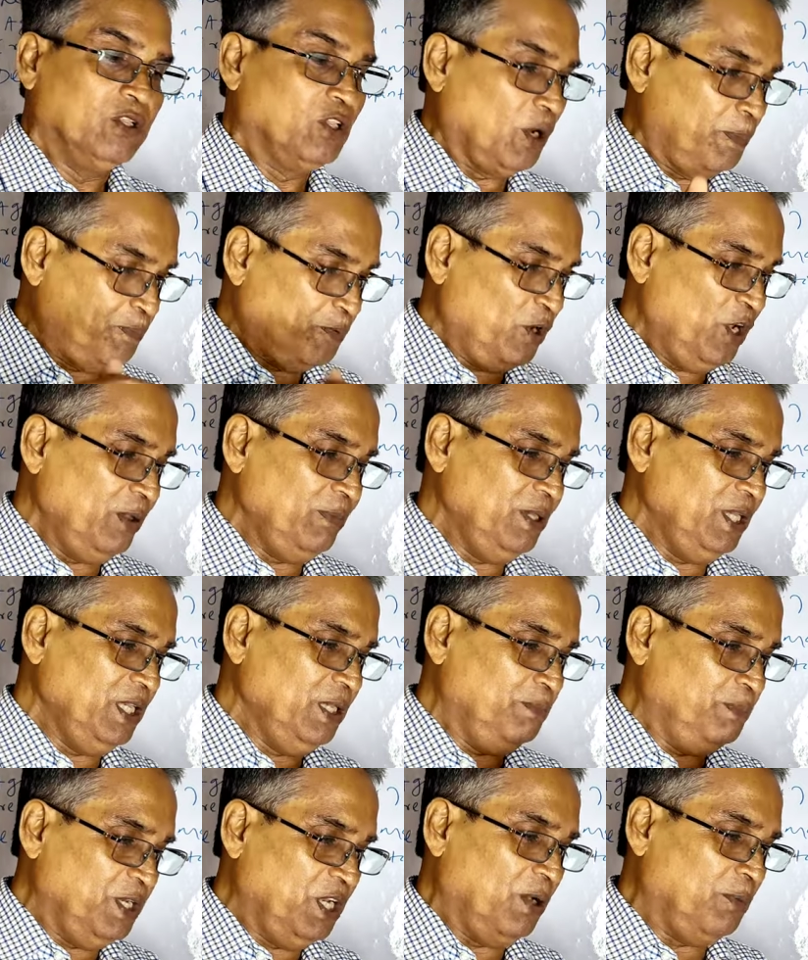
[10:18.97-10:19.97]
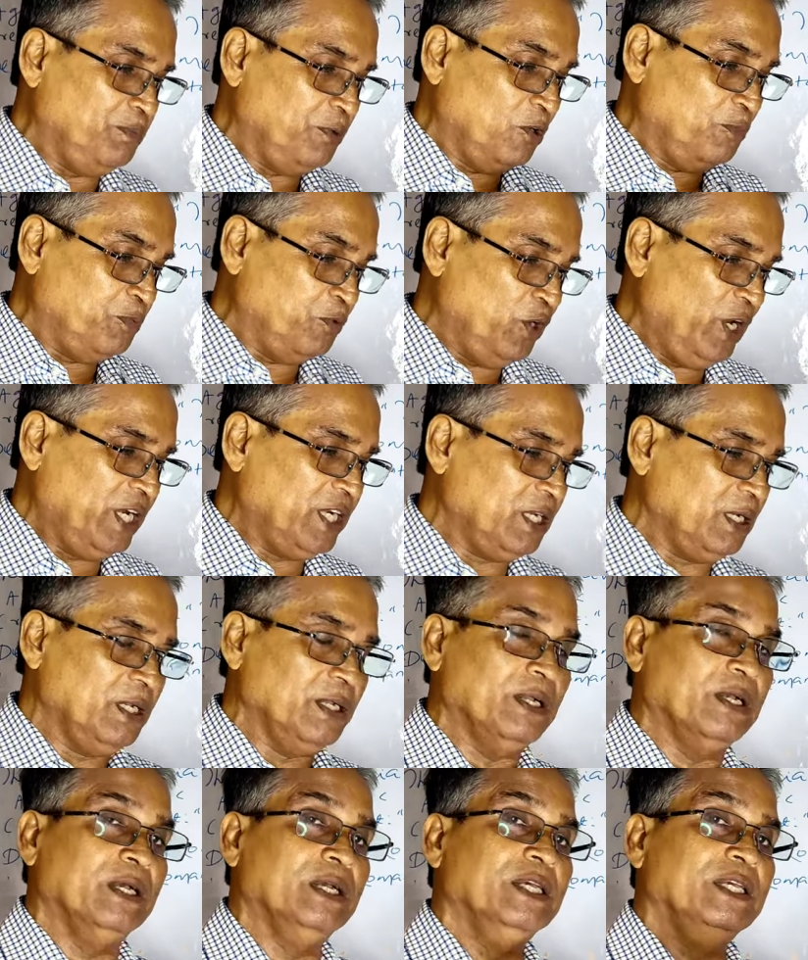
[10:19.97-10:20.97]
The poem, the poet
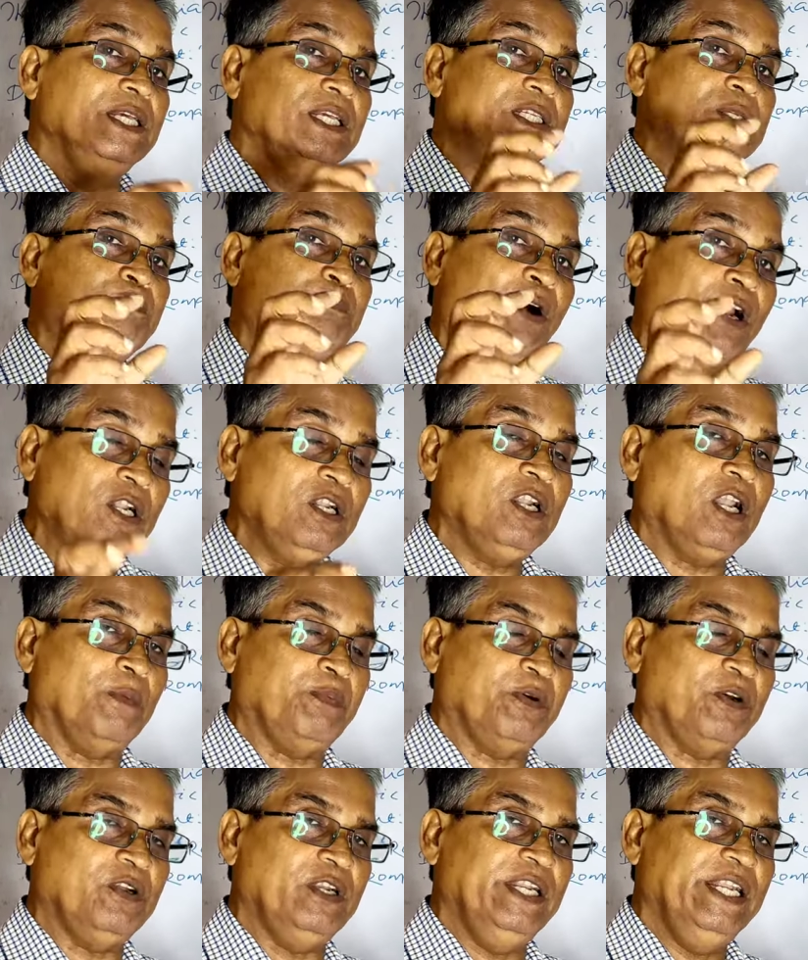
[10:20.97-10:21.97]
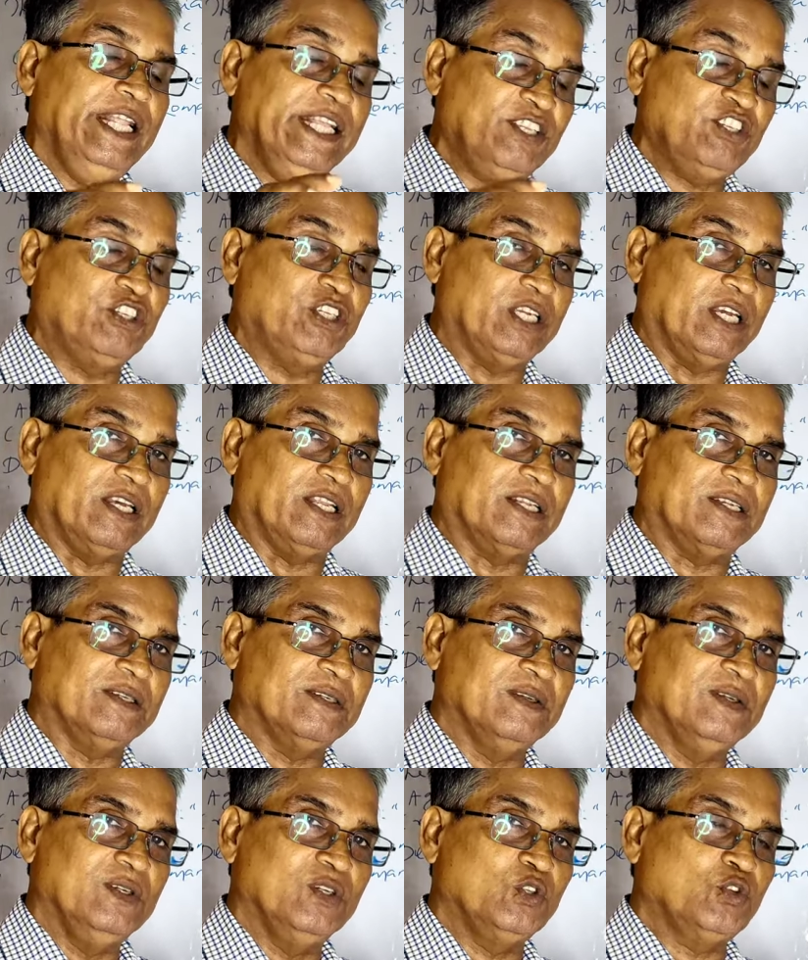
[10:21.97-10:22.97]
is fond of
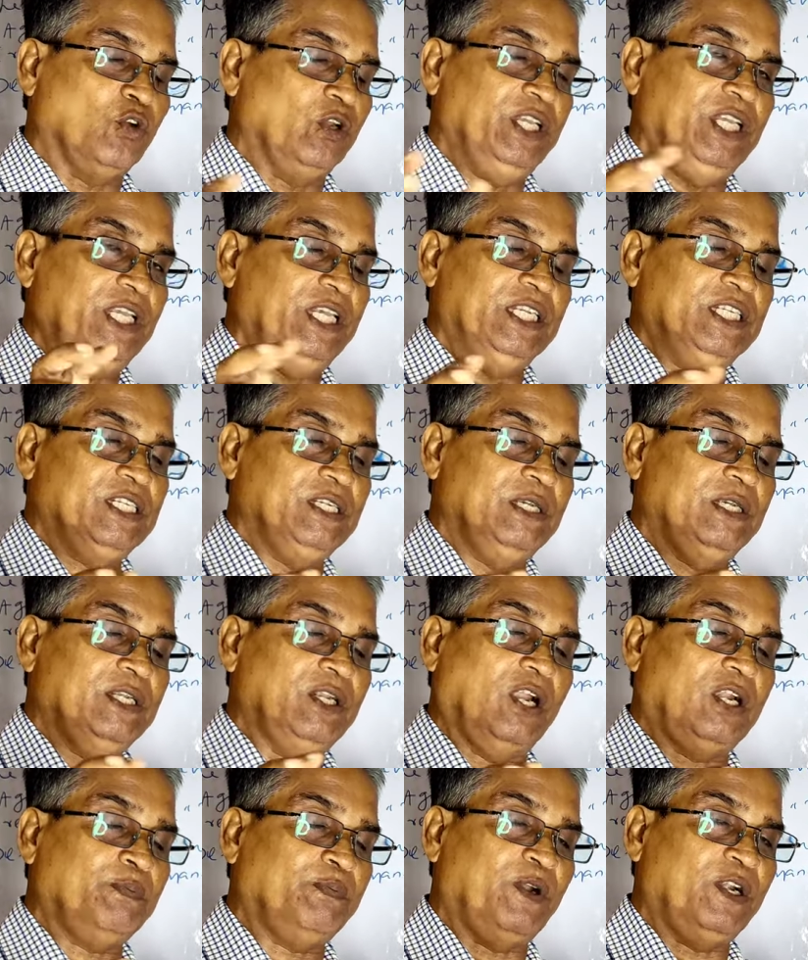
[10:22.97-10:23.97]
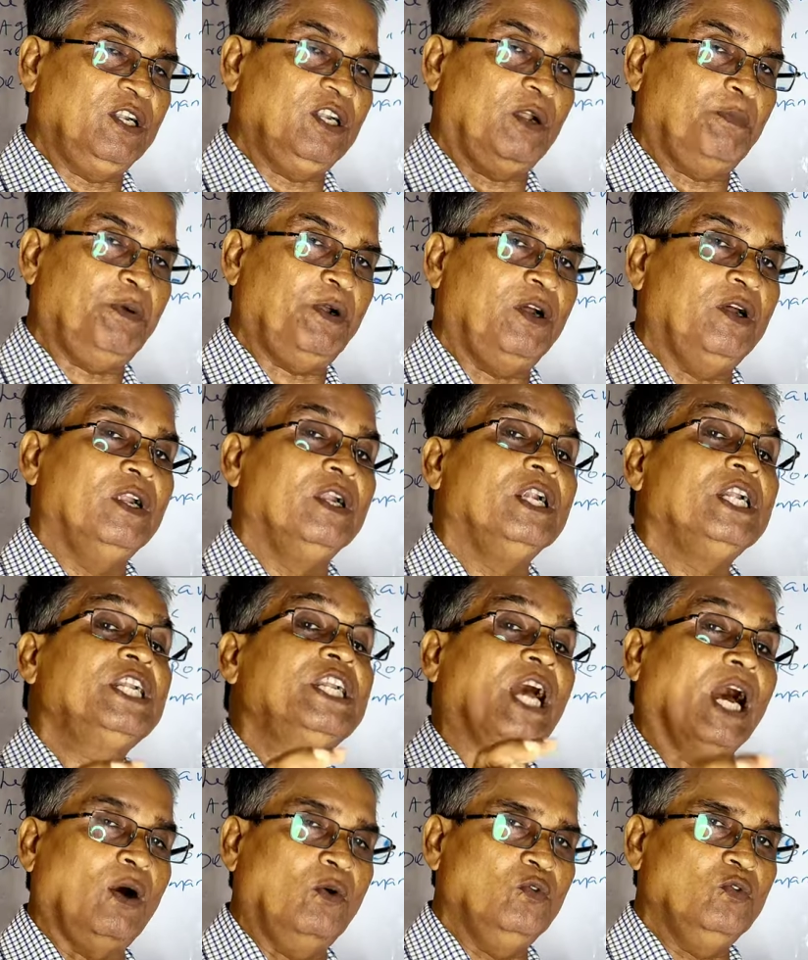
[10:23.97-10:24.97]
nature. So he is not fond of a
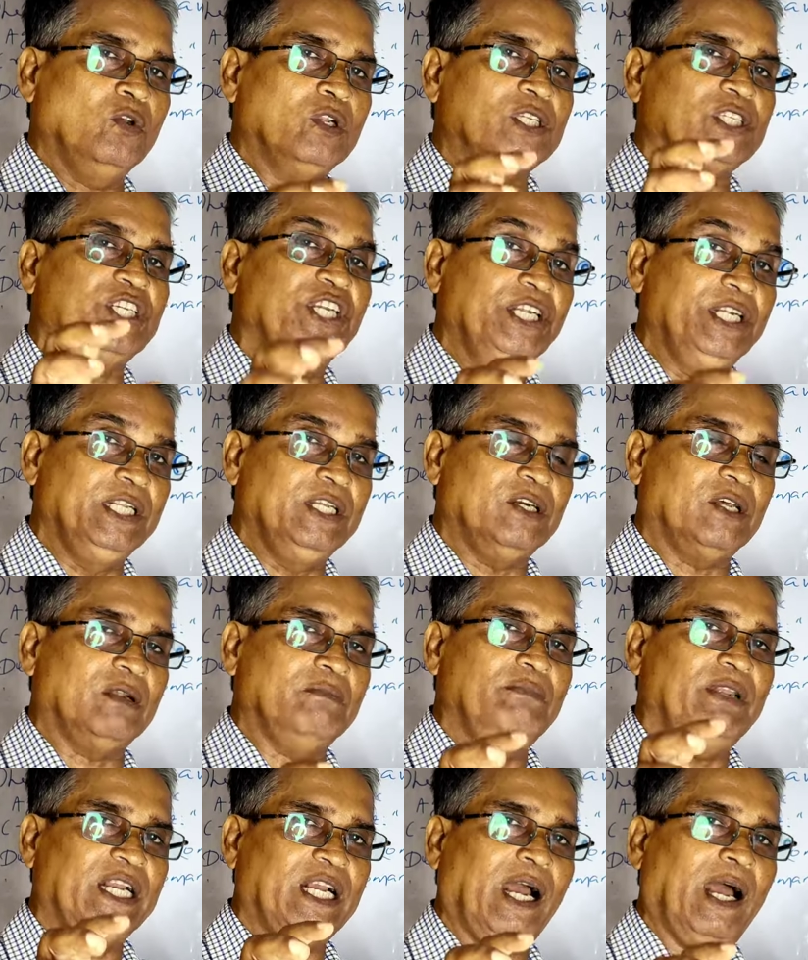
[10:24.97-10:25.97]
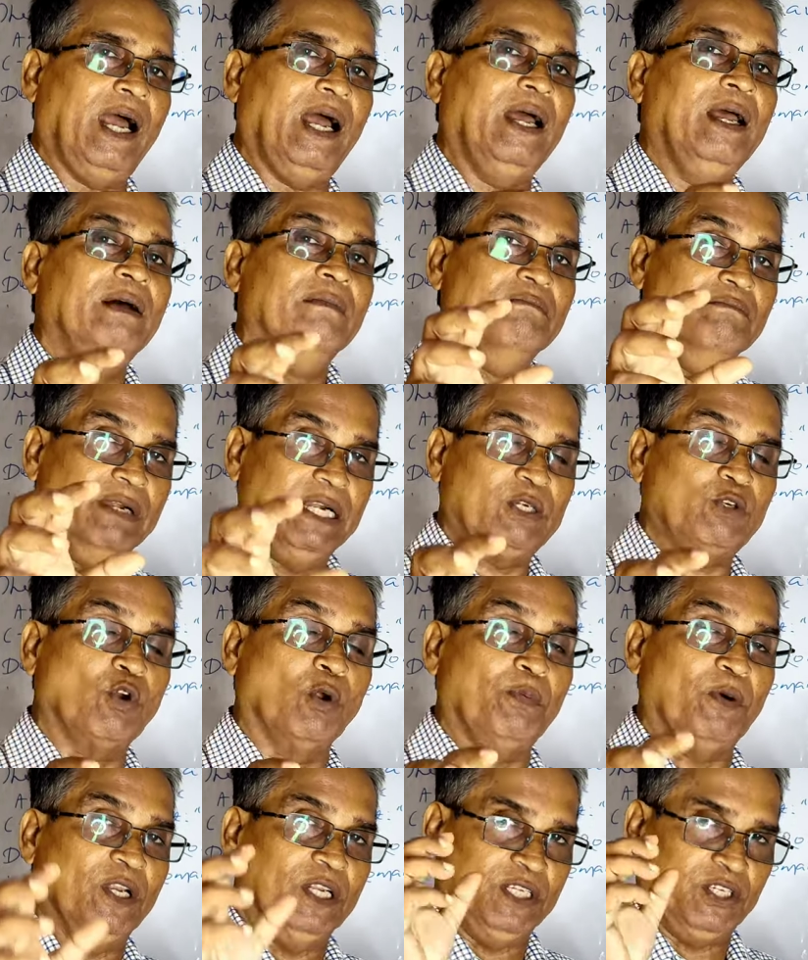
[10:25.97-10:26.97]
town or city or mega
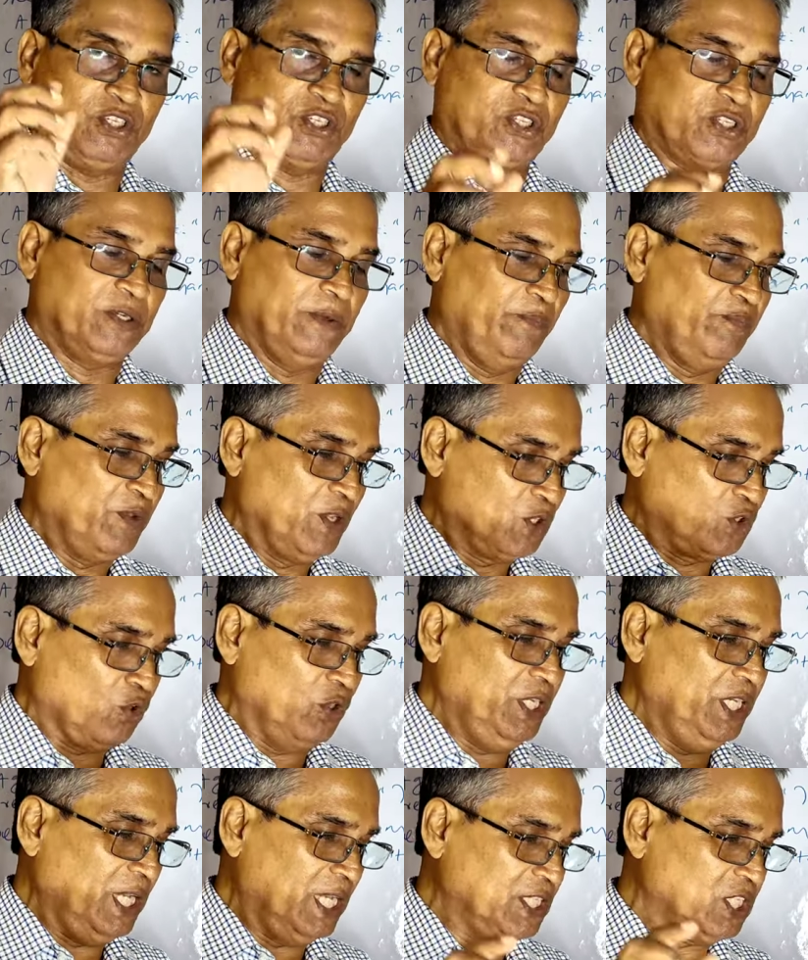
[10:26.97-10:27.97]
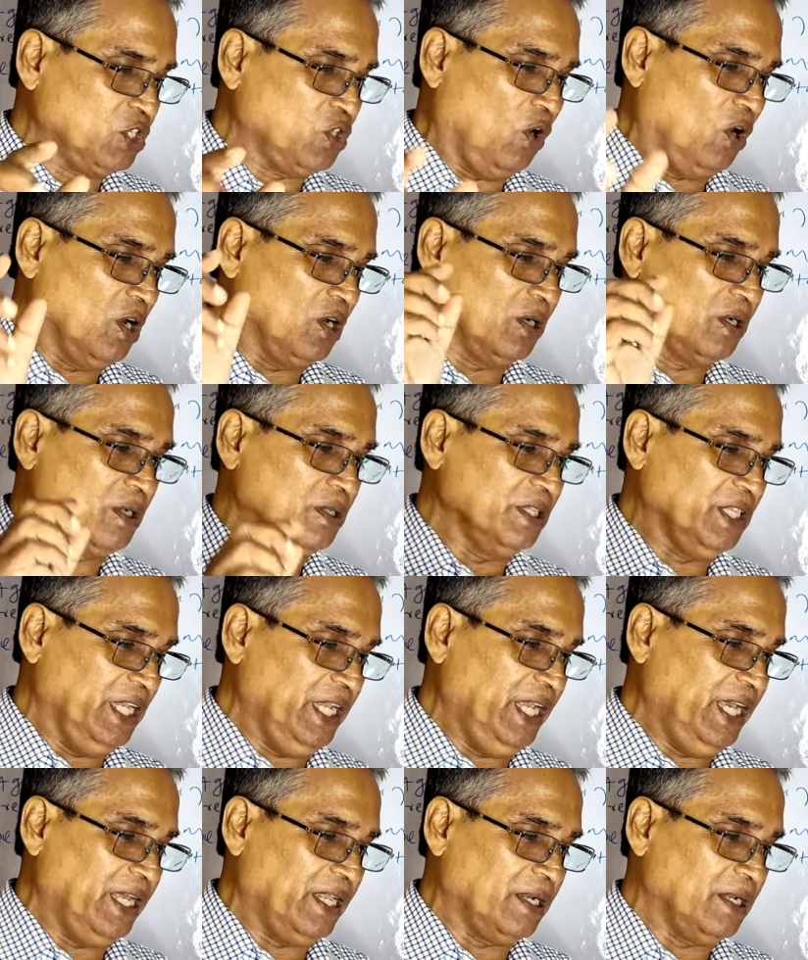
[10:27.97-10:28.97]
metropolis. So he has gone
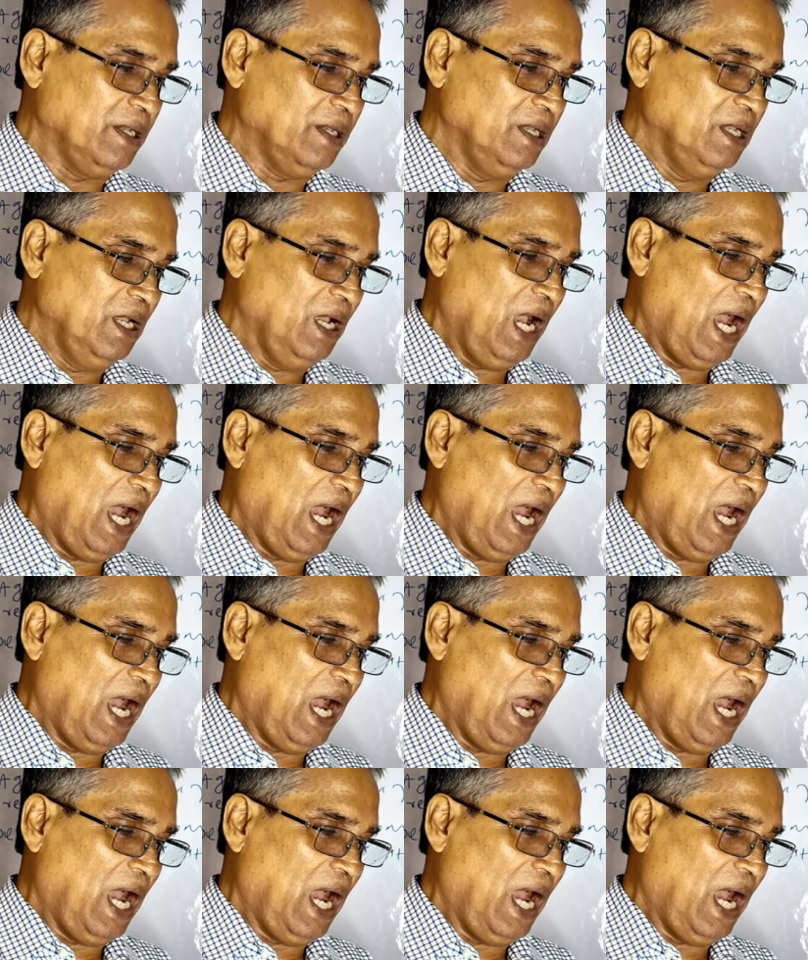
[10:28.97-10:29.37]
there.